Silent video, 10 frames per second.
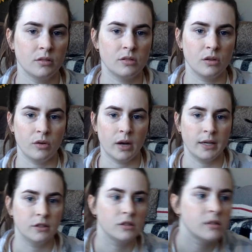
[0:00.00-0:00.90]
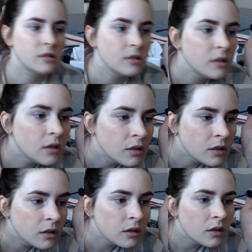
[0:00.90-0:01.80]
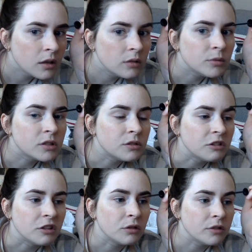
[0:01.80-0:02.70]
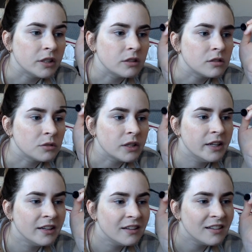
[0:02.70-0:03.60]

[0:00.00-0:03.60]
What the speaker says: So I'm just doing it over here, sorry.